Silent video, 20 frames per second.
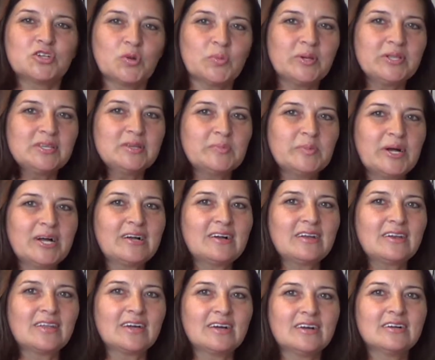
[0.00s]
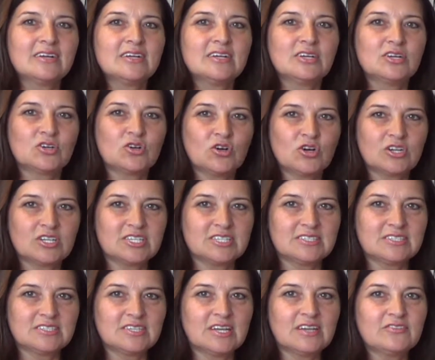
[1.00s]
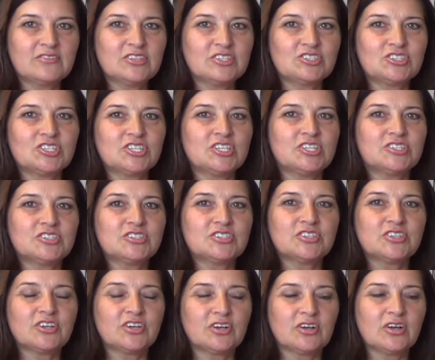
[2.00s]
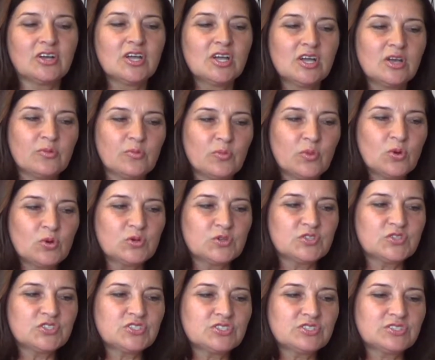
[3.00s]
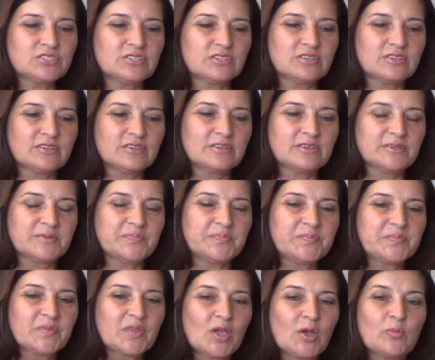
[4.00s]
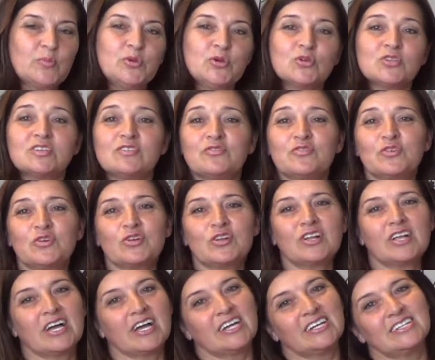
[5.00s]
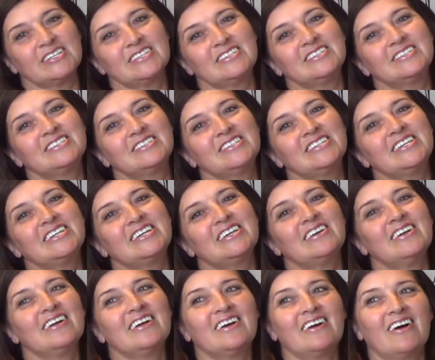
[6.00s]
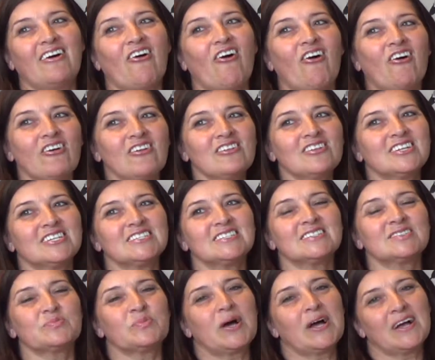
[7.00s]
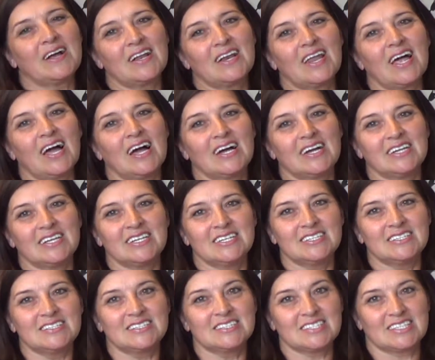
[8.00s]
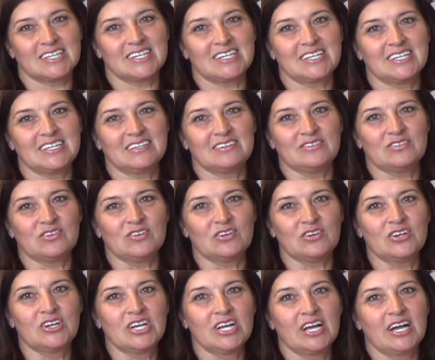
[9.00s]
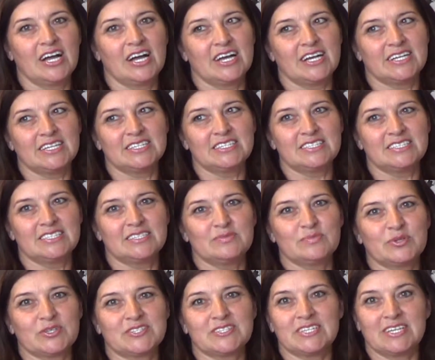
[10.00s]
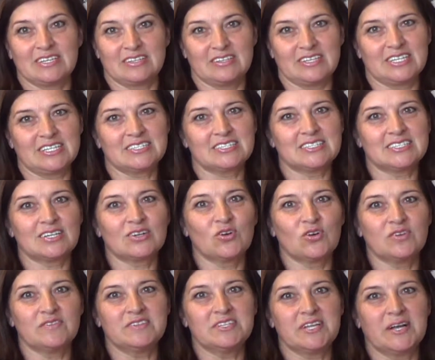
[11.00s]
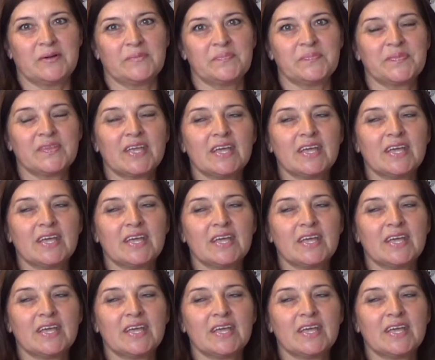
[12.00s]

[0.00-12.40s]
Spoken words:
Romani Mahala Gorica, which is the most beautiful and the oldest mahala in Sarajevo and in Bosnia and Herzegovina.